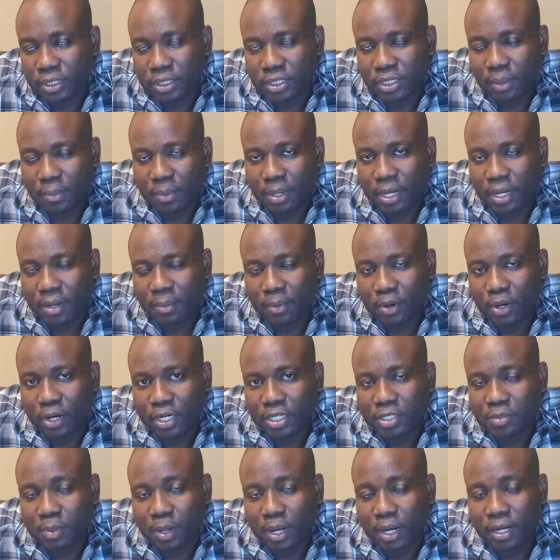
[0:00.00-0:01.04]
Jamaica
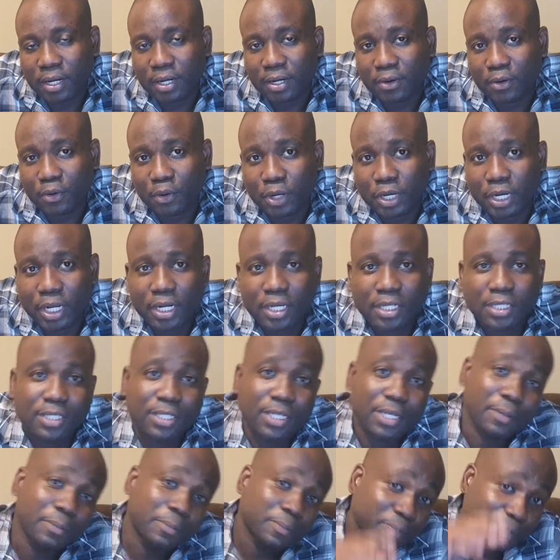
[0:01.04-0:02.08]
Mortgage Bank, Courtney and the
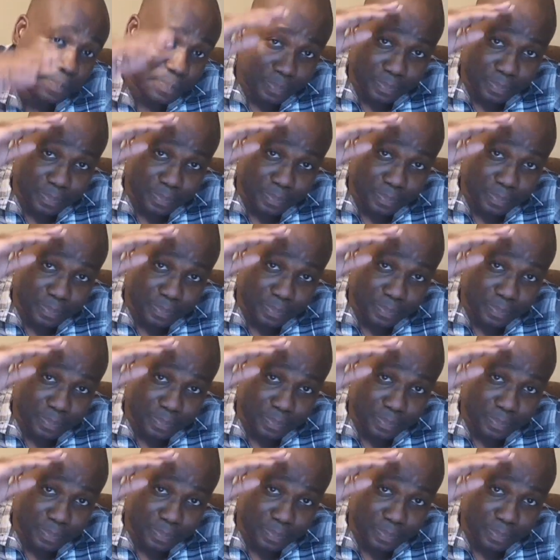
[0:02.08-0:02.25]
team.